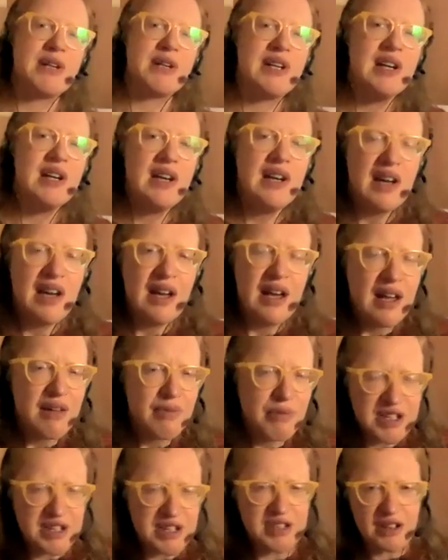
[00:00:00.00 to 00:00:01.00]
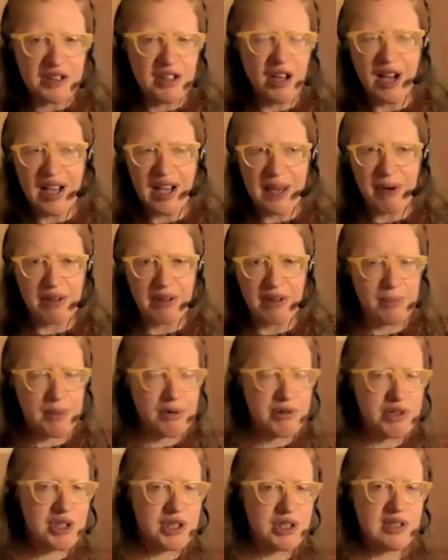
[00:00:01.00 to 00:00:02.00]
But when you start talking about
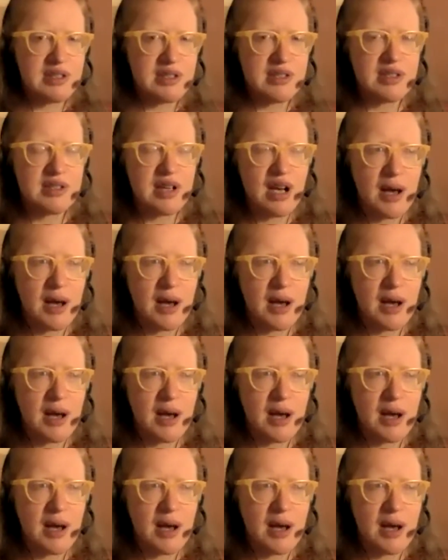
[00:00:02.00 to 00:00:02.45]
emotions,